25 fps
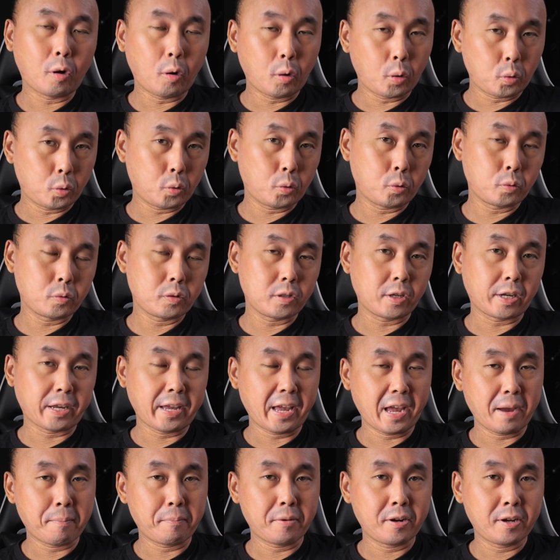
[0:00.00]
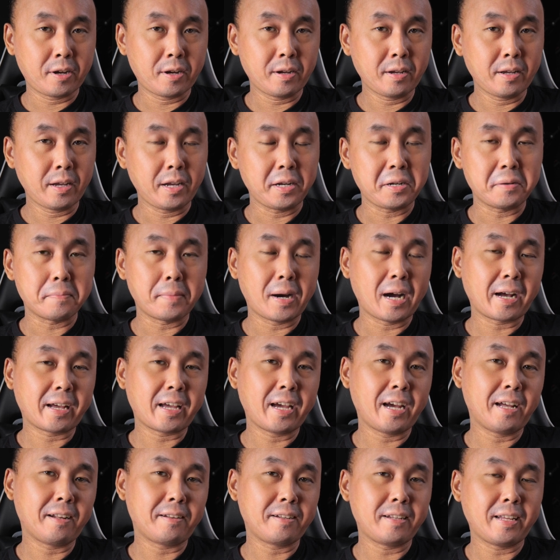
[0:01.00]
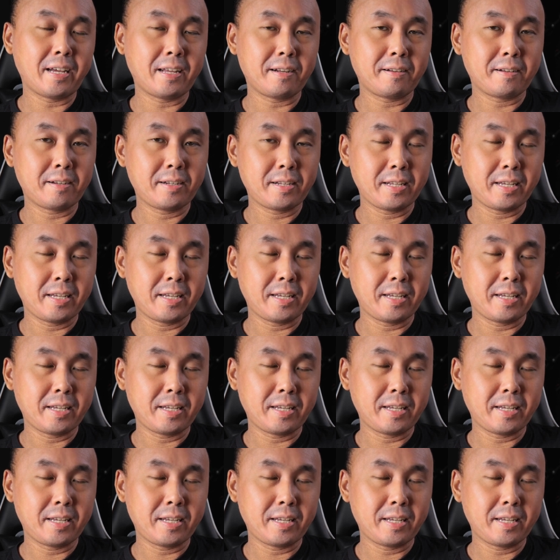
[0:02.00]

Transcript: all the camera in the market that